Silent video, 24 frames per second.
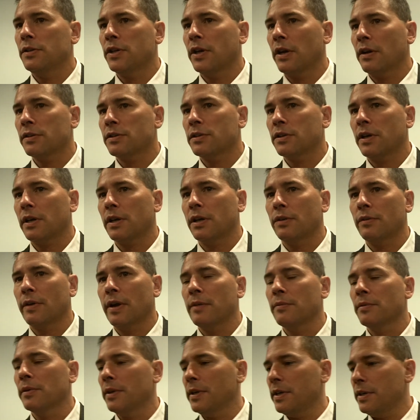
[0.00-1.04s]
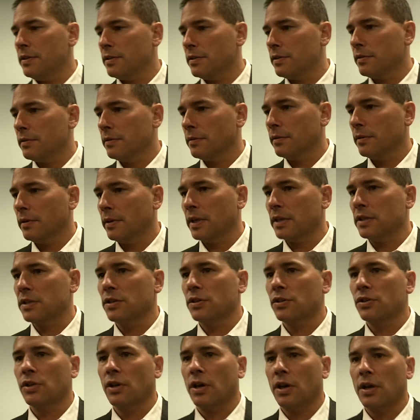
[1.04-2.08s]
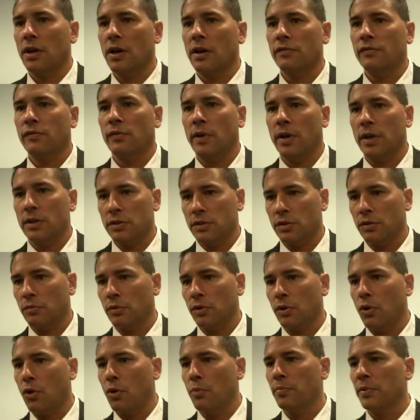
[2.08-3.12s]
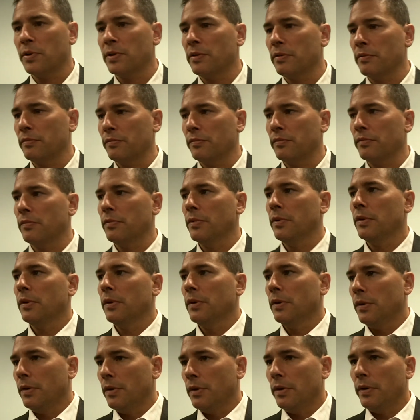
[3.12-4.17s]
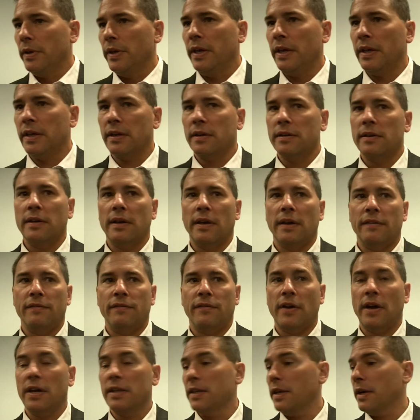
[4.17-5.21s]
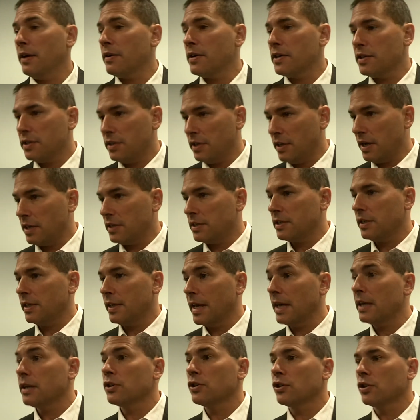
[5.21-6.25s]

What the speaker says: Jarrett's got a great release. Gets the shot off well, so we're hoping he can find the areas in the ice to get his